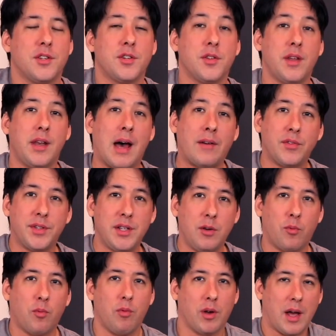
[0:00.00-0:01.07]
So the novelty
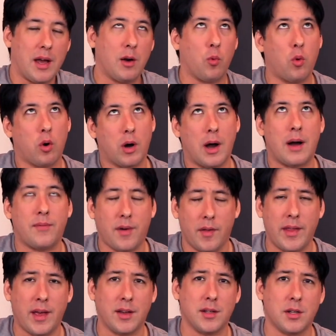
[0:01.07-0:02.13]
kind of wore off
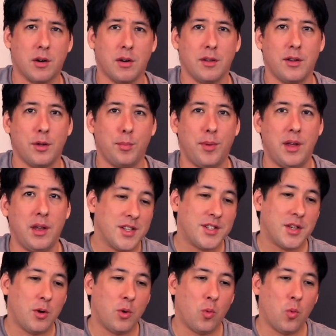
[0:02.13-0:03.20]
on that guitar a little bit.
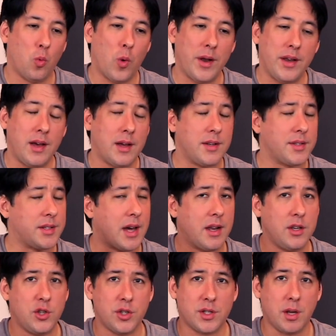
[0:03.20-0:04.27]
So one day I
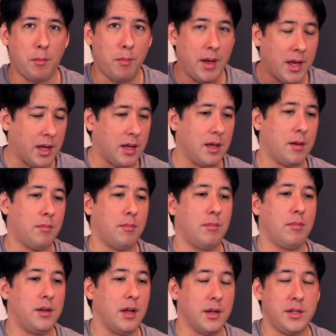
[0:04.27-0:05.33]
decided just to make
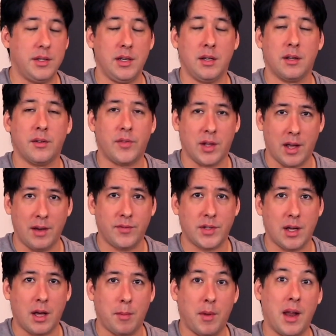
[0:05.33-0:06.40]
him a deal of a
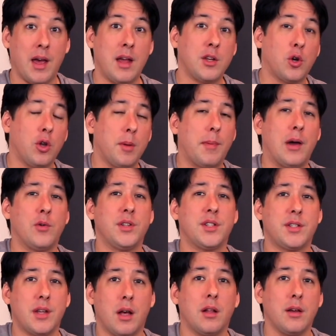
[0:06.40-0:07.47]
lifetime, and I had told him I would
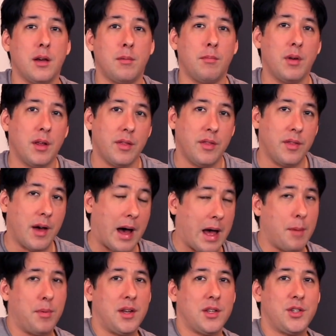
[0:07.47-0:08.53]
sell him the
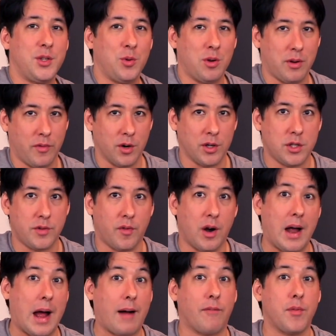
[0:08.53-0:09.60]
Ibanez Universe for
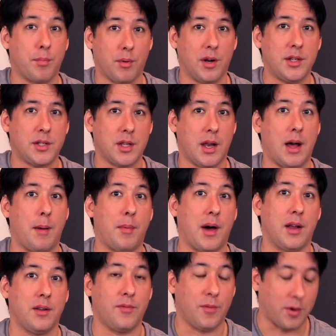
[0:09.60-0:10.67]
half the price that I
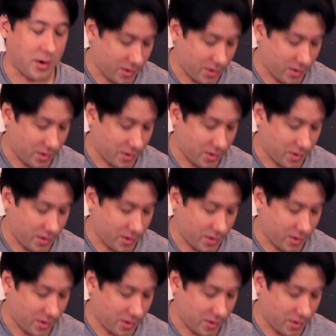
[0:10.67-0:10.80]
bought it for.